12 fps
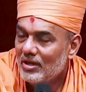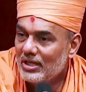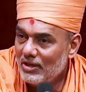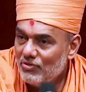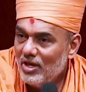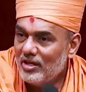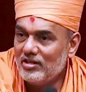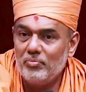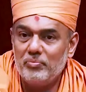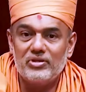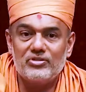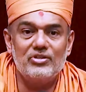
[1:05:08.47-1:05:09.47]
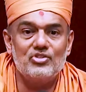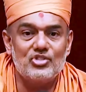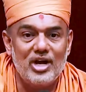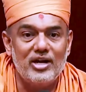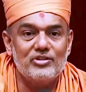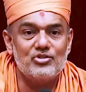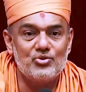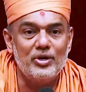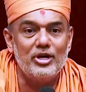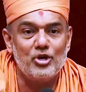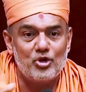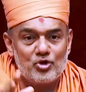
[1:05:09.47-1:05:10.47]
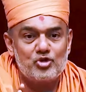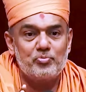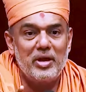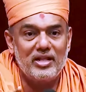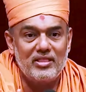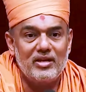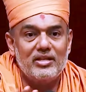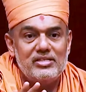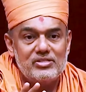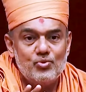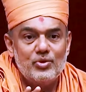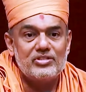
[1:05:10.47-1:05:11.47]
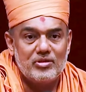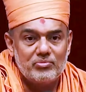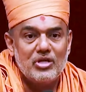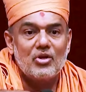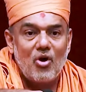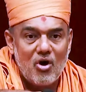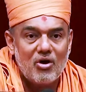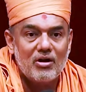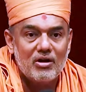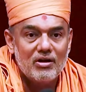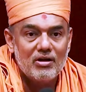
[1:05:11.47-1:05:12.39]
Give the other person chance to introspect that he is doing something wrong.